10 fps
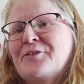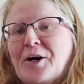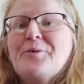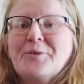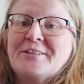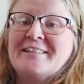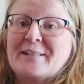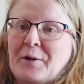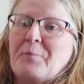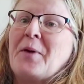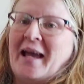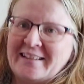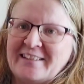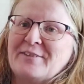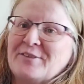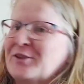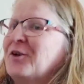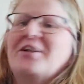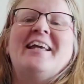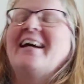Frogworts is competitive as
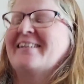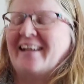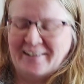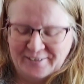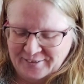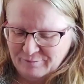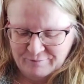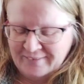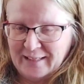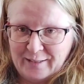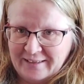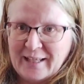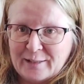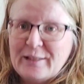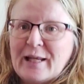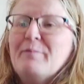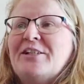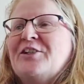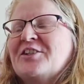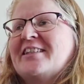all get out. Let
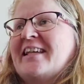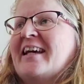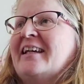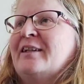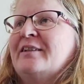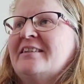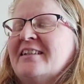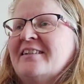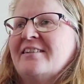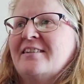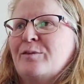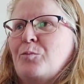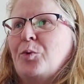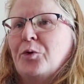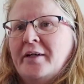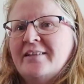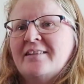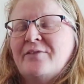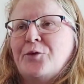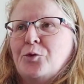me just say, there's
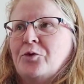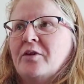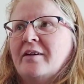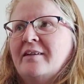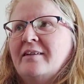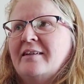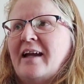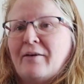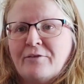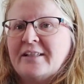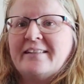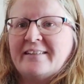points for every